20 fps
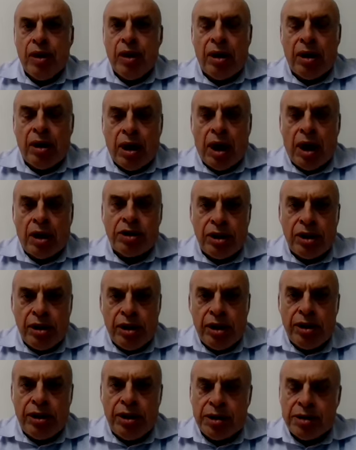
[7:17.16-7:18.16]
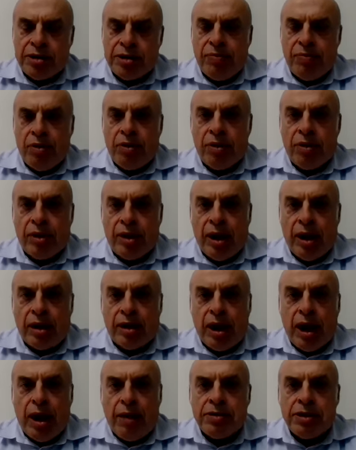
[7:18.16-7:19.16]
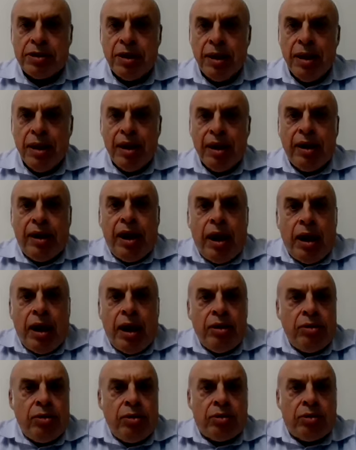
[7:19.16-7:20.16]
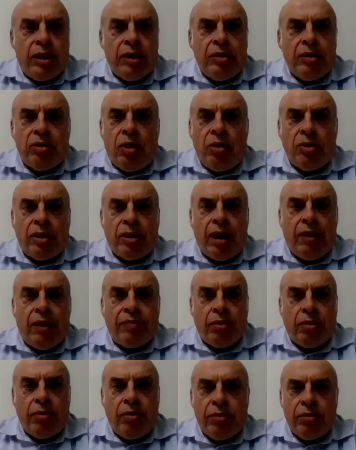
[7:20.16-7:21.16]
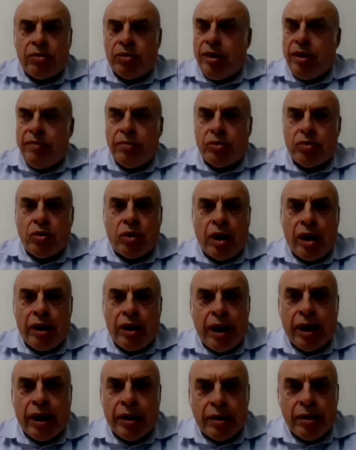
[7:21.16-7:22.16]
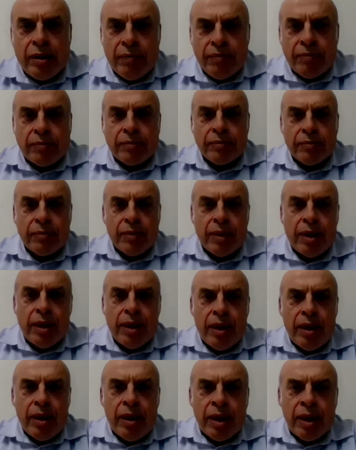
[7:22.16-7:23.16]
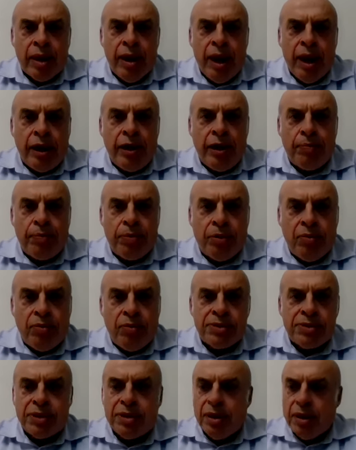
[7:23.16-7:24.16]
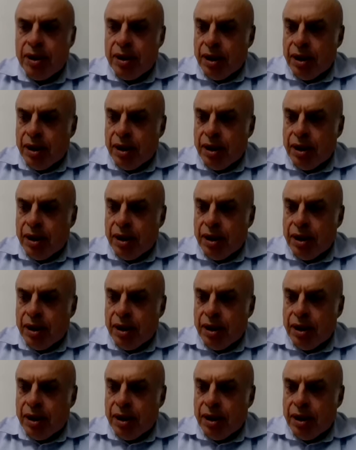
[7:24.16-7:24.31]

Russian leaders for their crimes. Here, you don't have to even to collect any proofs.